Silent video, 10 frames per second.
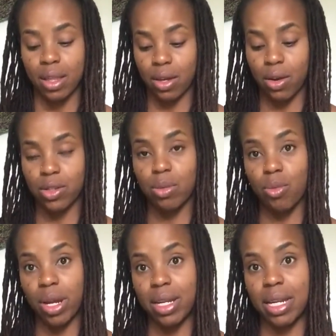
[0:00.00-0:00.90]
there are some
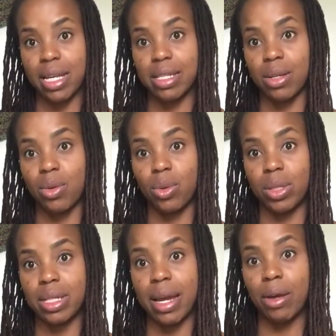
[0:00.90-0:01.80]
rainy days that cool
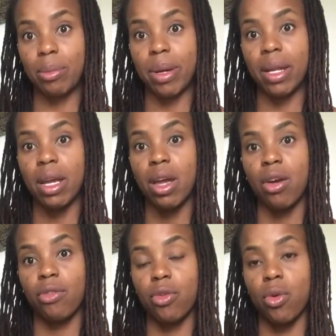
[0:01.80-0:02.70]
it down, but
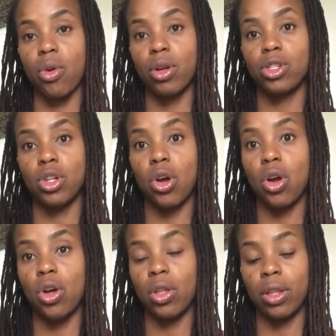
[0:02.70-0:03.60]
for a
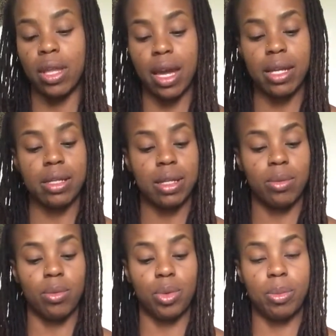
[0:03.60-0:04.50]
shawl that
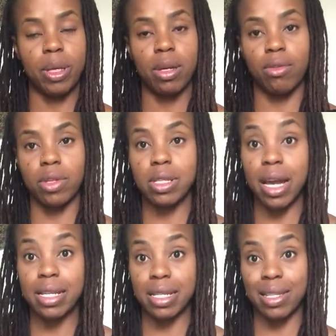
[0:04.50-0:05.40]
would be of the
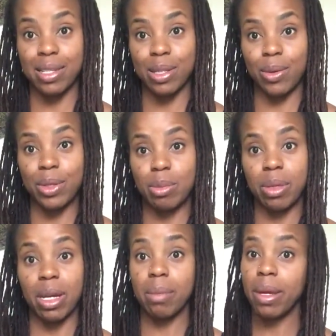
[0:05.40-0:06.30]
size that this is going to
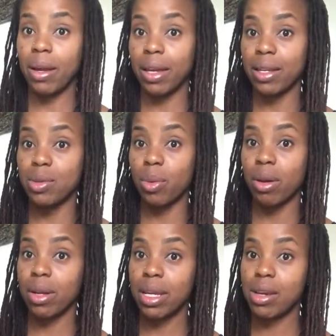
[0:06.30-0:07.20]
be, I may not get to wear
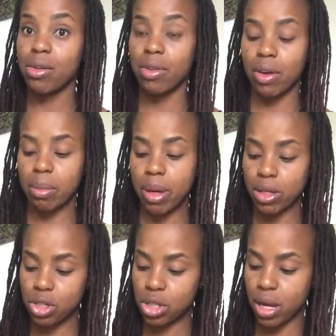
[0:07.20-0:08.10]
it here very
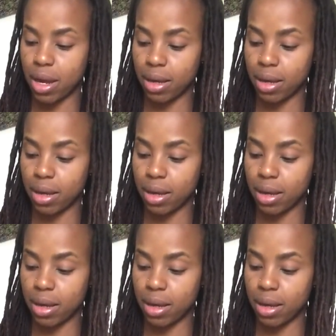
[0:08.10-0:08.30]
much.